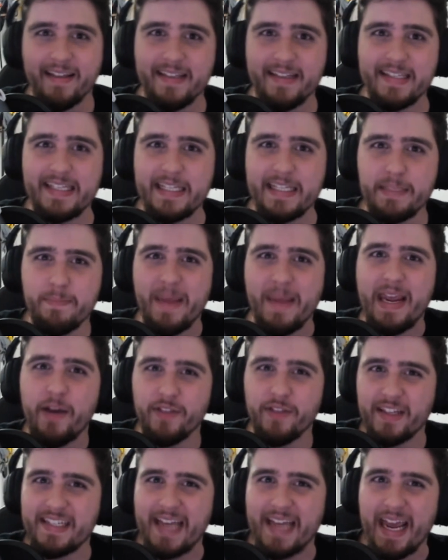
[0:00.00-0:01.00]
This is me on
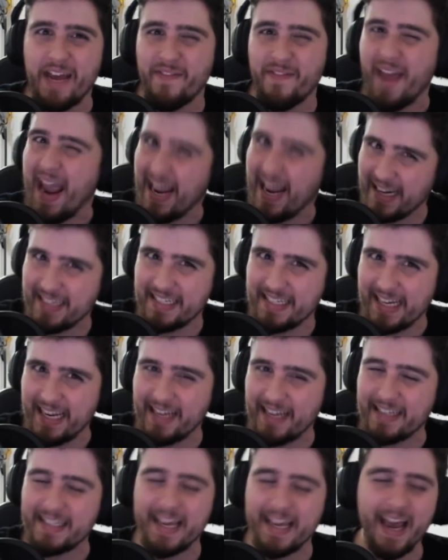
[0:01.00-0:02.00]
the day of editing
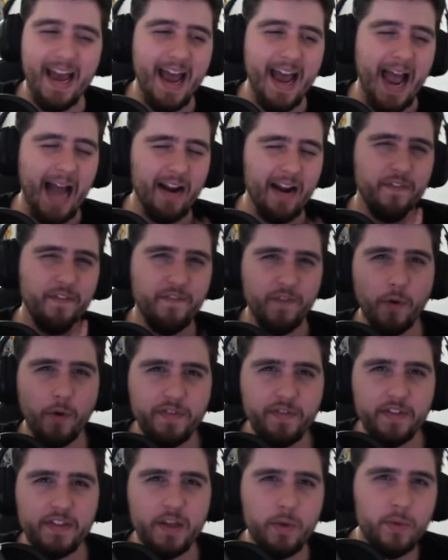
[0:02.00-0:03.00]
it. And I felt
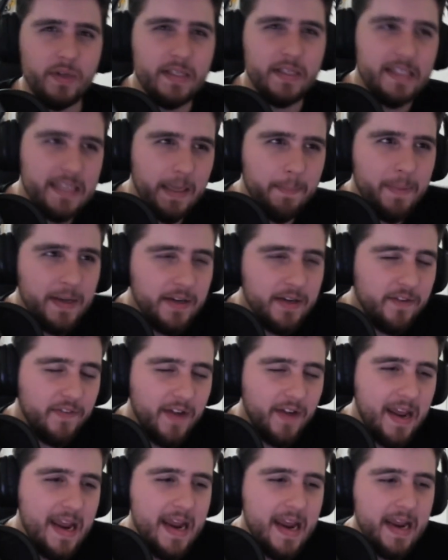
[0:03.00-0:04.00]
that there was a bit of
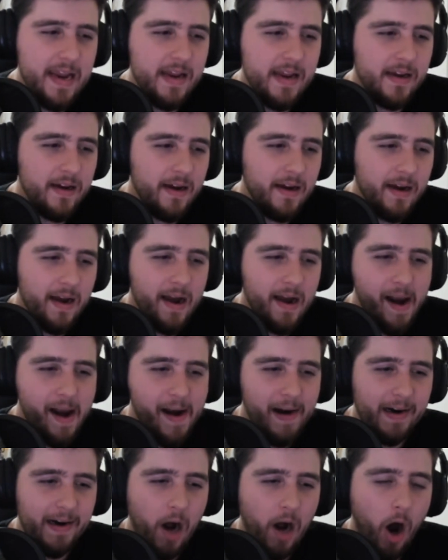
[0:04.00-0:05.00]
a
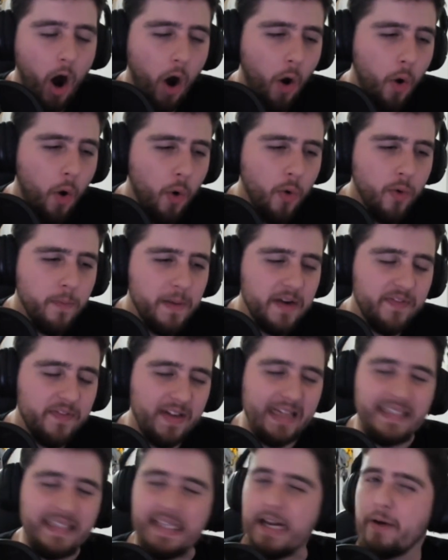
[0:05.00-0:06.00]
hole, bit of a
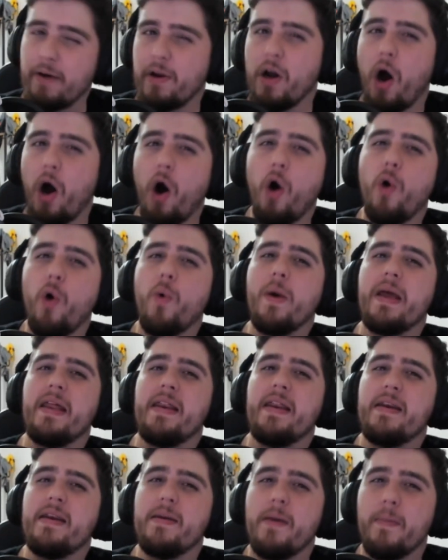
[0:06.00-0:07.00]
glaring hole
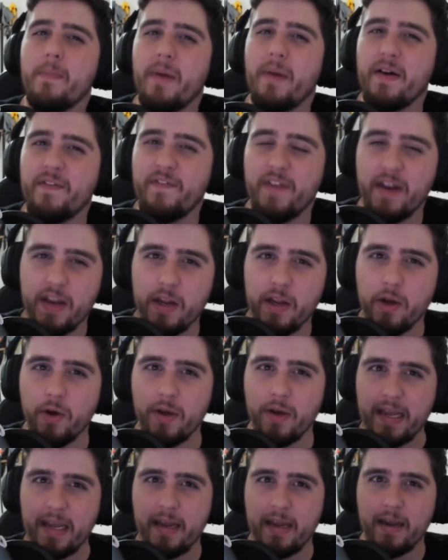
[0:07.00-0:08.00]
in my video
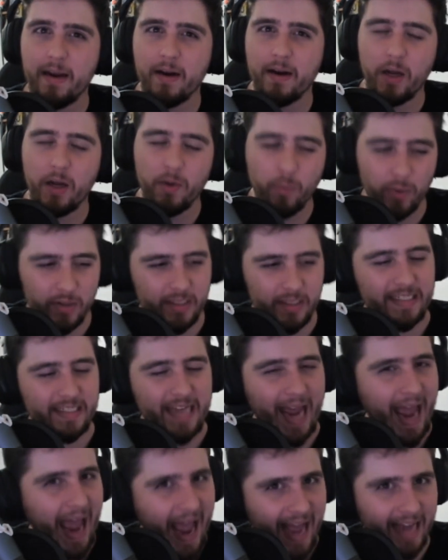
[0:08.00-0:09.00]
here, and I wanted to
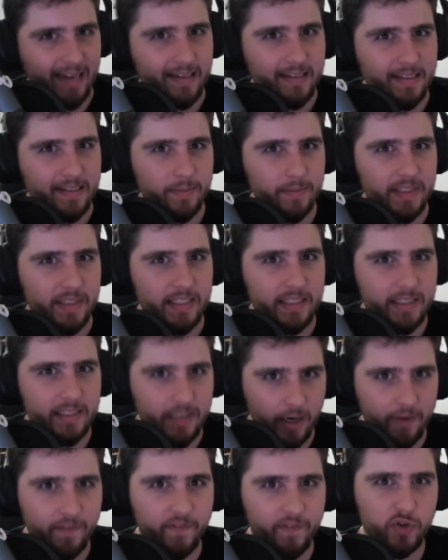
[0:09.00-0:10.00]
add some
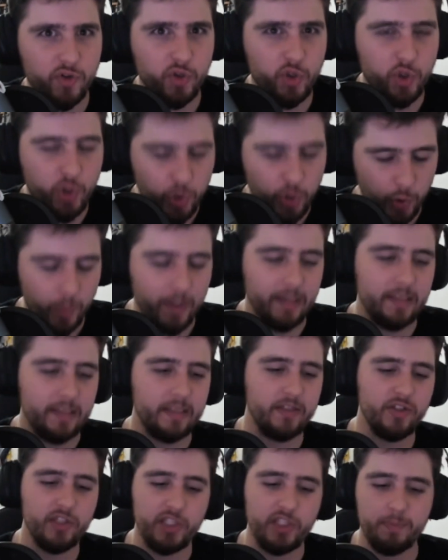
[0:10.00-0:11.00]
stuff to it and
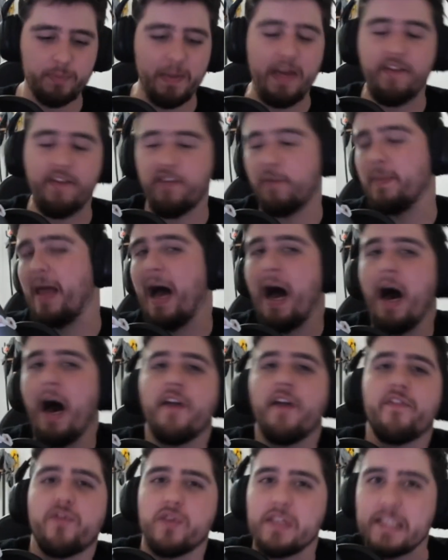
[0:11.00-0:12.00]
just speak from the heart
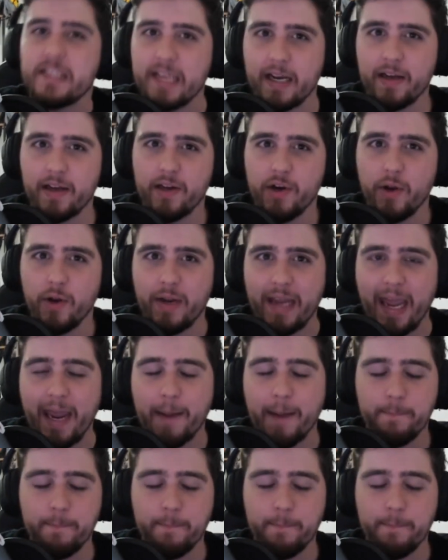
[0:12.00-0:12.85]
for a second, okay?